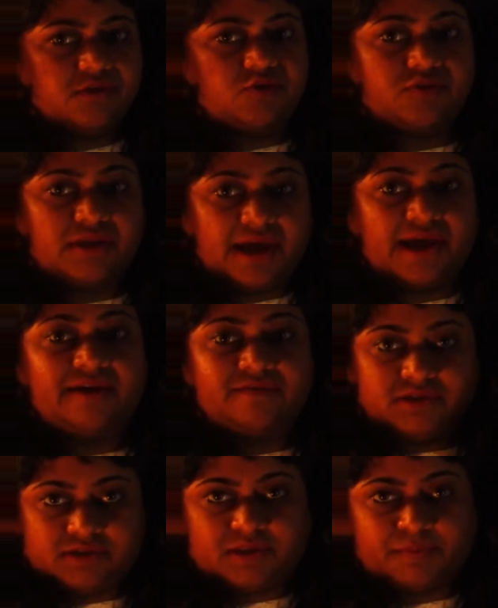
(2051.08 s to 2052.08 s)
So that I have
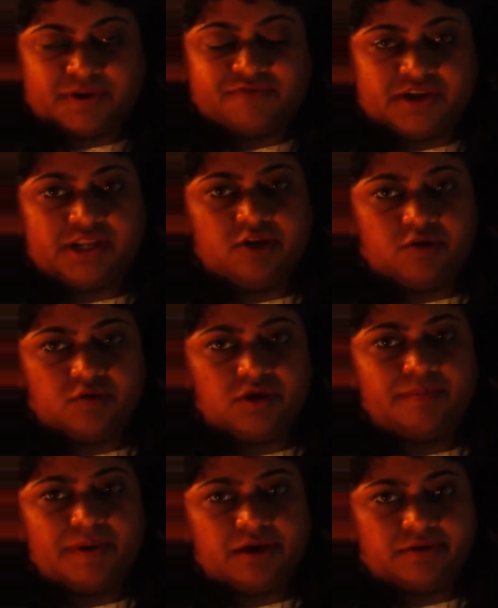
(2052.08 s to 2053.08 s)
a separate video
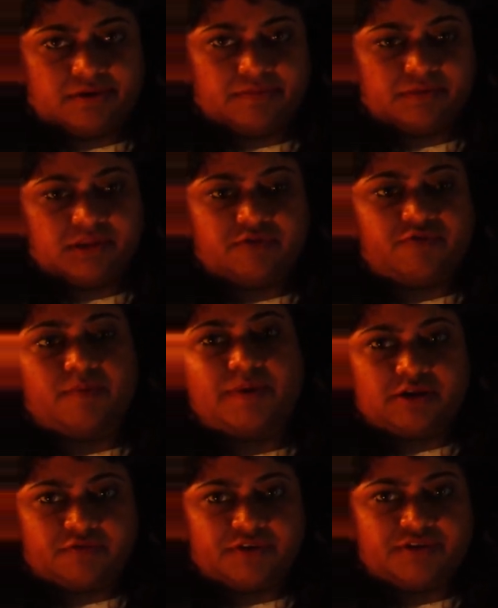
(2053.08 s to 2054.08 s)
about the
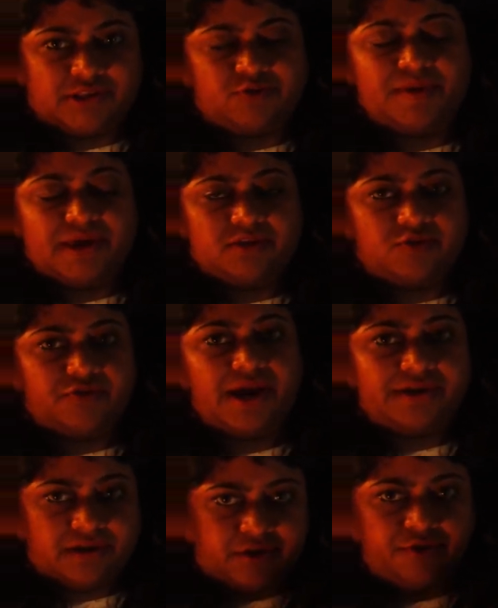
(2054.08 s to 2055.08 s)
format of a resume. So
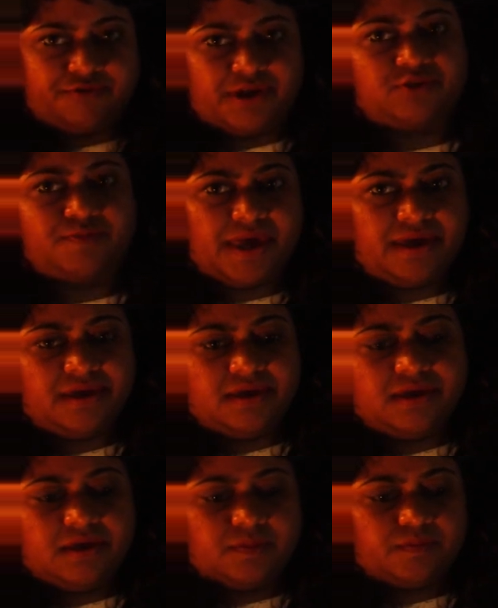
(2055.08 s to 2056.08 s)
write a good resume,
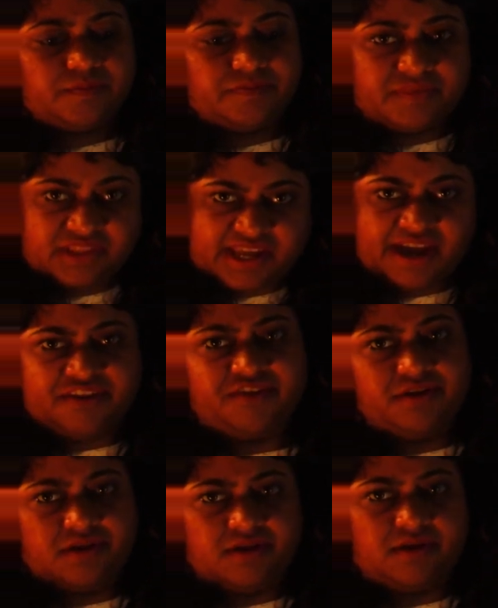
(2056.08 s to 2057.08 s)

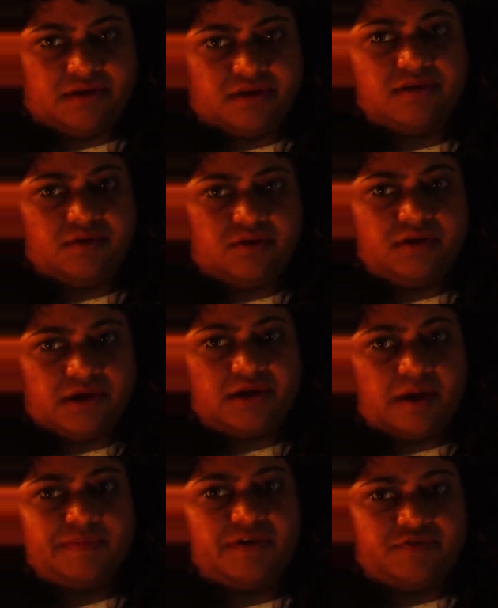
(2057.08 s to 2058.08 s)
carry a
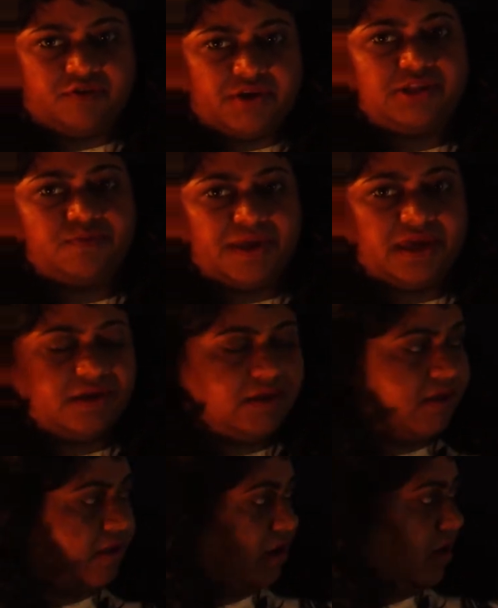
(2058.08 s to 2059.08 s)
copy of your resume,
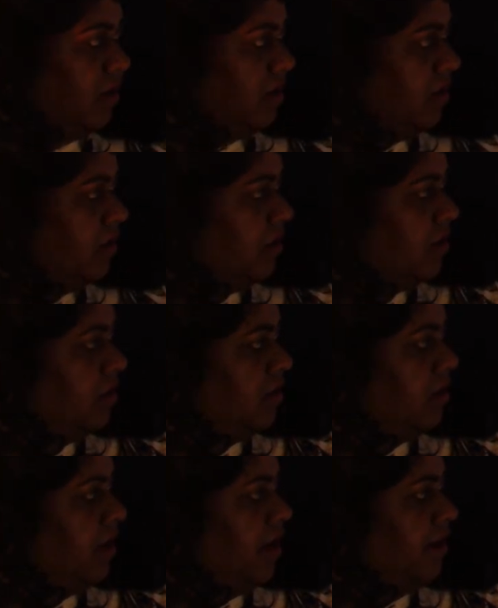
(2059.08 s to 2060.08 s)

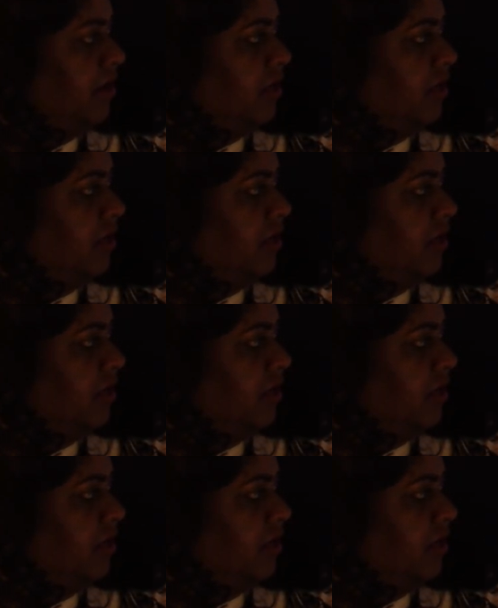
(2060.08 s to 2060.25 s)
and